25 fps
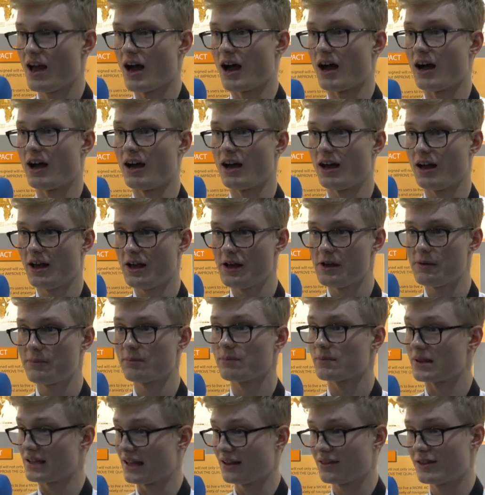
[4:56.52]

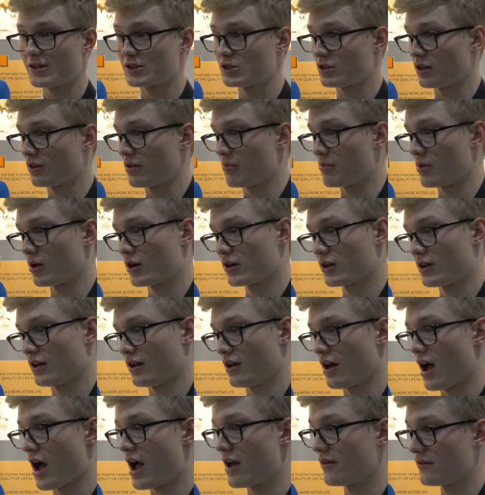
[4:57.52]
Get this on the
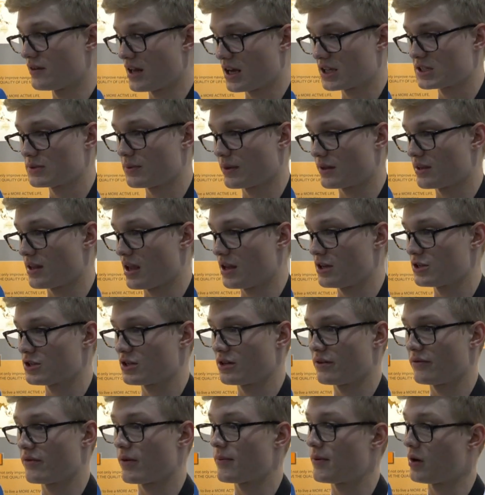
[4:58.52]
market. I have an
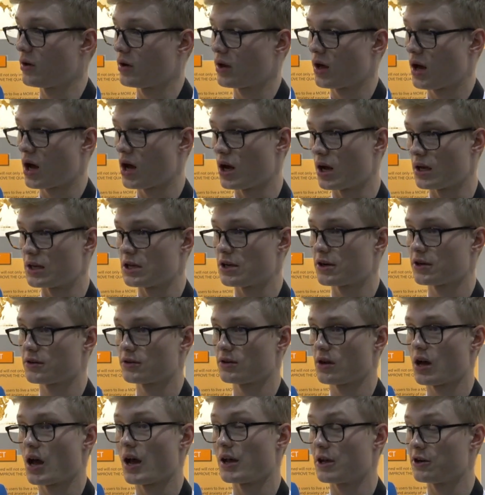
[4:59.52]
expectation of about a
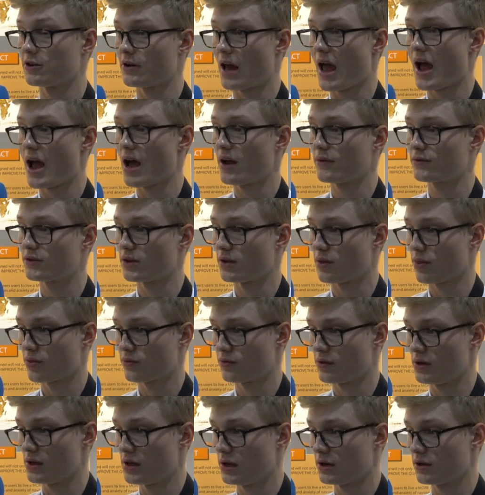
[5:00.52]
year and a half to
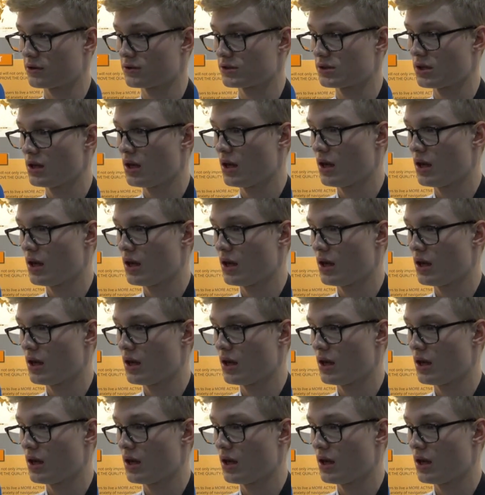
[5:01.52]
3 years.